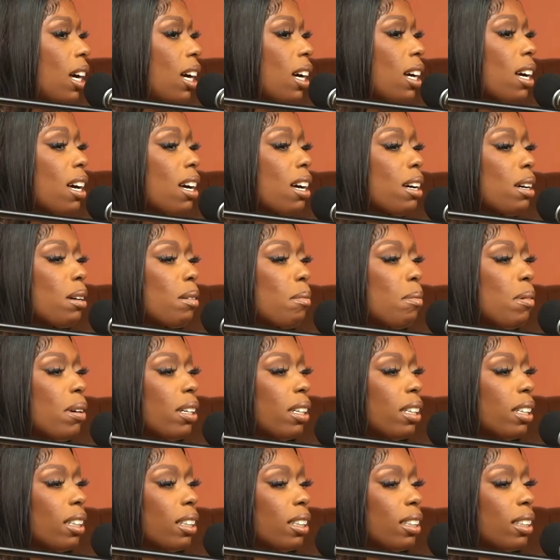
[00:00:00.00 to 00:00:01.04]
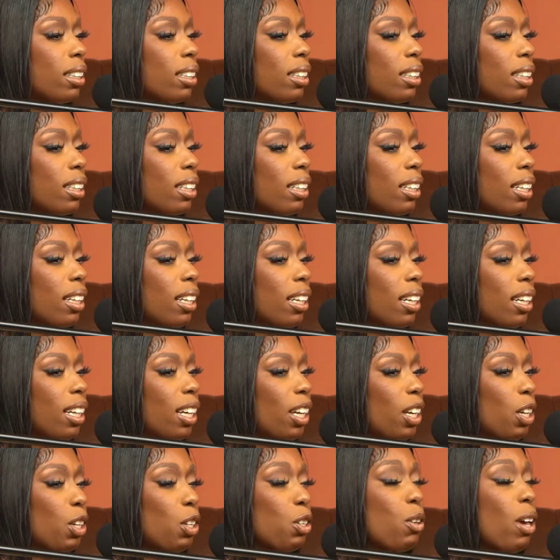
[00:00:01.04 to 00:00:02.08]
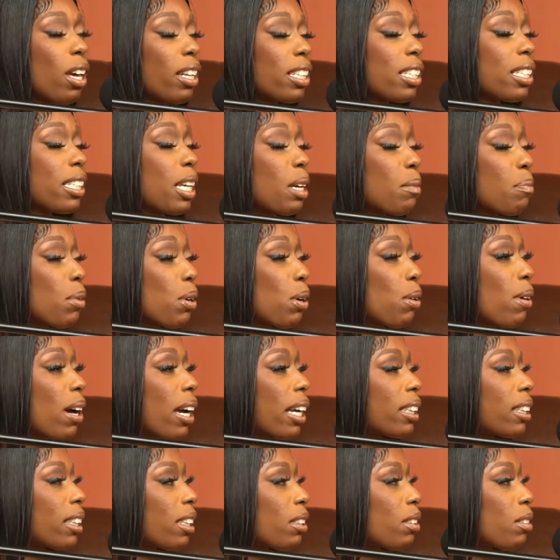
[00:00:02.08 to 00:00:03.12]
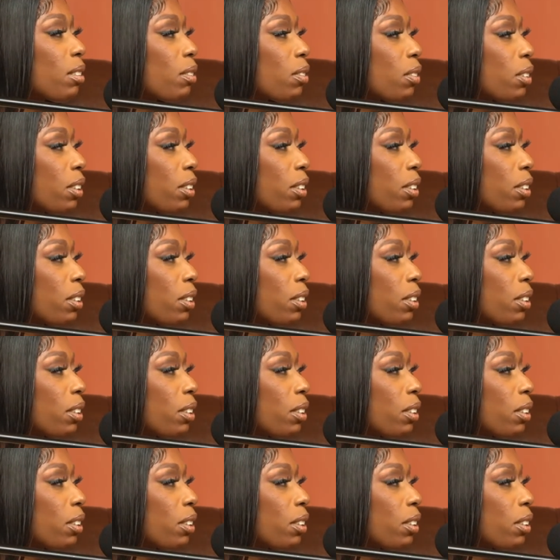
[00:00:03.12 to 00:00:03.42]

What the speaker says: You have to stay proactive.